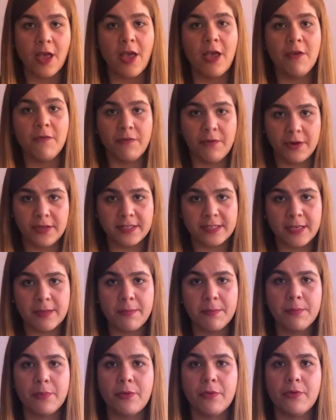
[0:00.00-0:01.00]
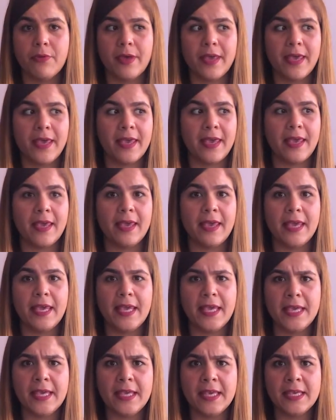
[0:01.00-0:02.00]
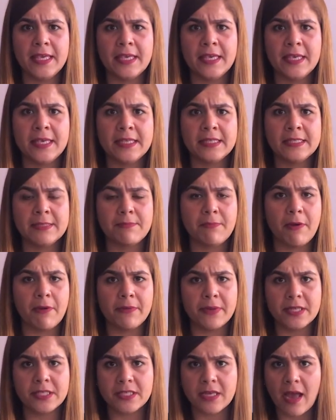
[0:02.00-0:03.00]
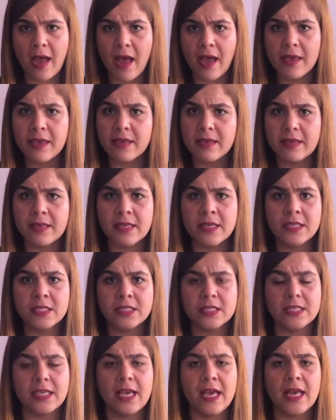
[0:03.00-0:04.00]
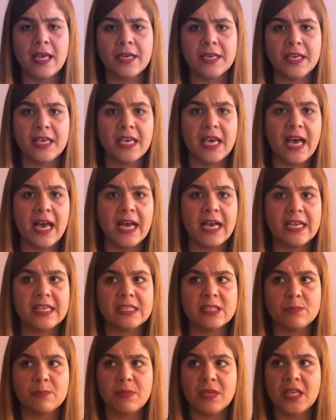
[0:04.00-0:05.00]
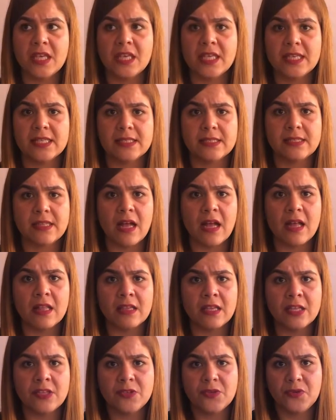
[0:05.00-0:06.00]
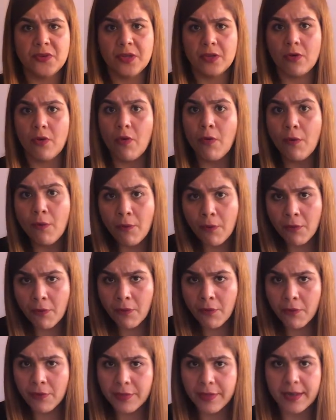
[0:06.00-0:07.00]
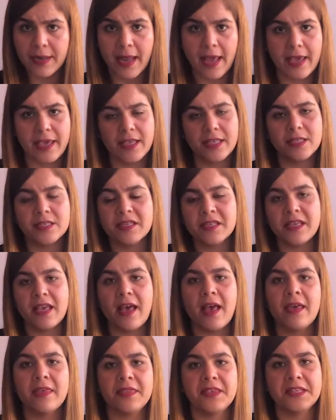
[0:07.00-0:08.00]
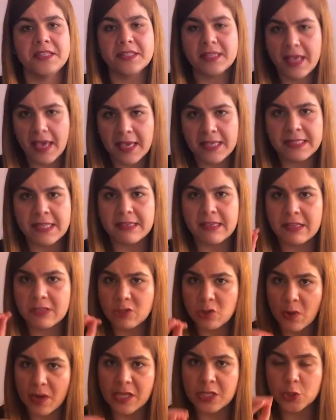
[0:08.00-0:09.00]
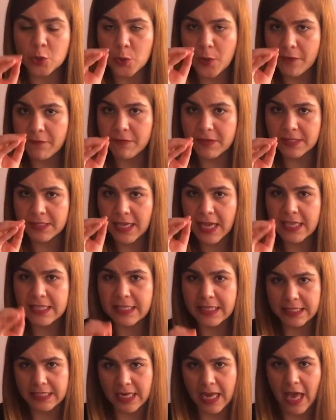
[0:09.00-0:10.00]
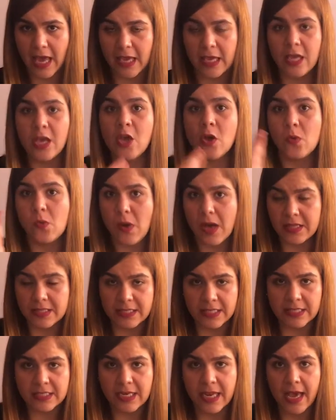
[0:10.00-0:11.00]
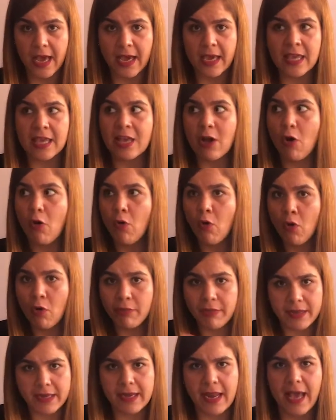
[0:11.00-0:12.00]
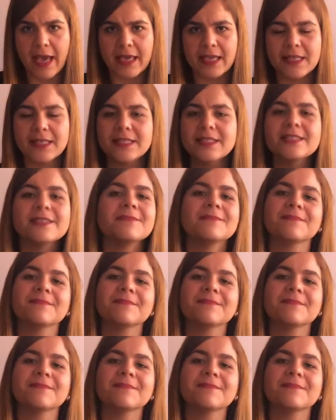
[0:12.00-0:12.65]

For example, he is very tired, yeah, he has been studying during all the night, yeah, in this case I am trying to emphasize the time. What's the time? All the night.